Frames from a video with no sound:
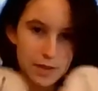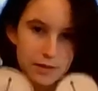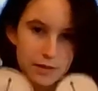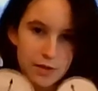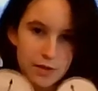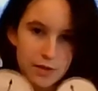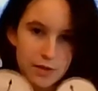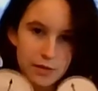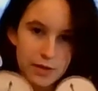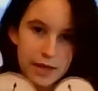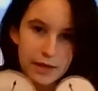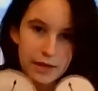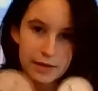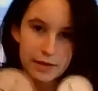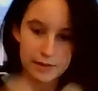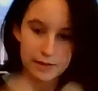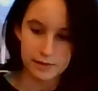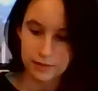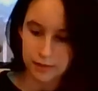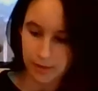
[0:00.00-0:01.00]
So
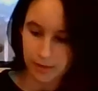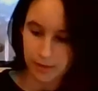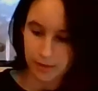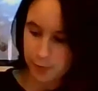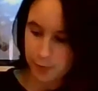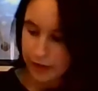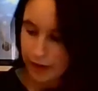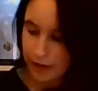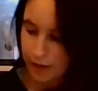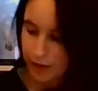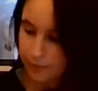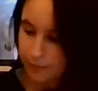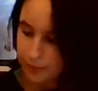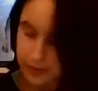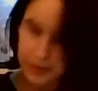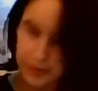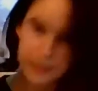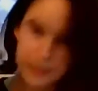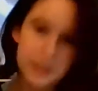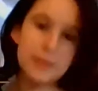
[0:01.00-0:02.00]
yeah, I'm quite happy
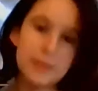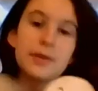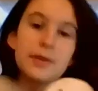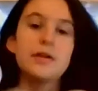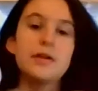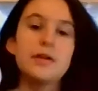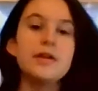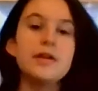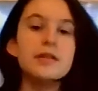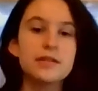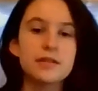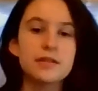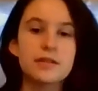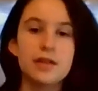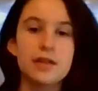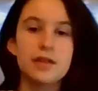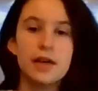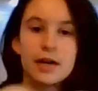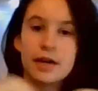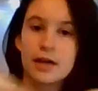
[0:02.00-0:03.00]
with these, to be honest.
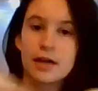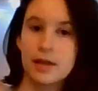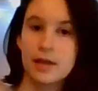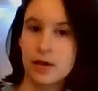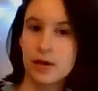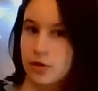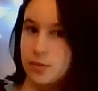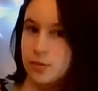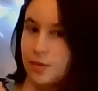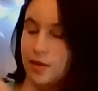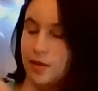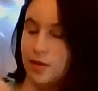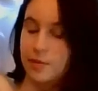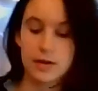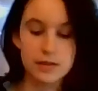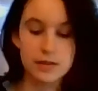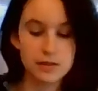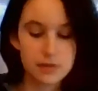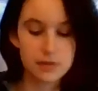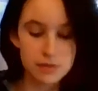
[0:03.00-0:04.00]
I hope that the
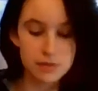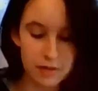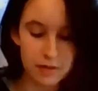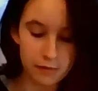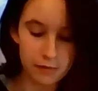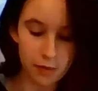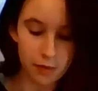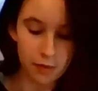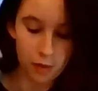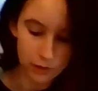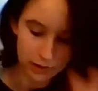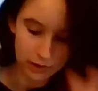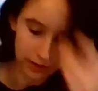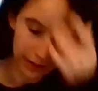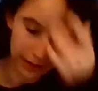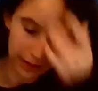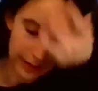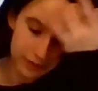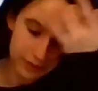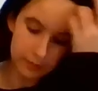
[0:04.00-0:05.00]
person who they're for will
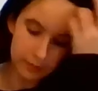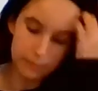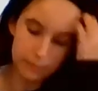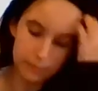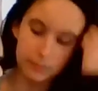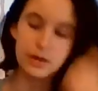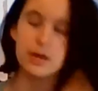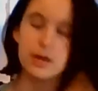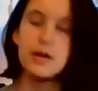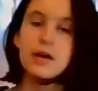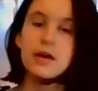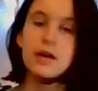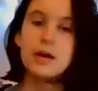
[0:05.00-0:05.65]
like them.